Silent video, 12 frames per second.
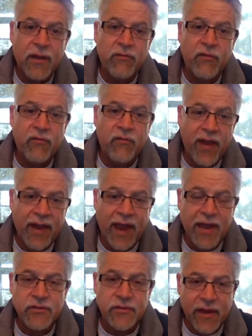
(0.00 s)
from
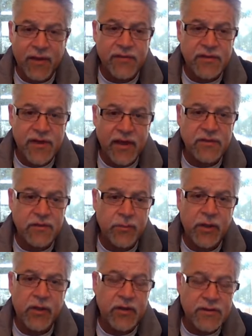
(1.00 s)
financial devastation
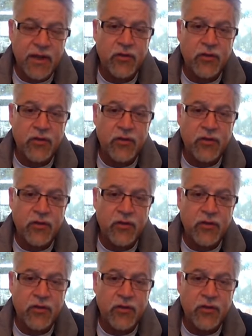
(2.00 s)
because they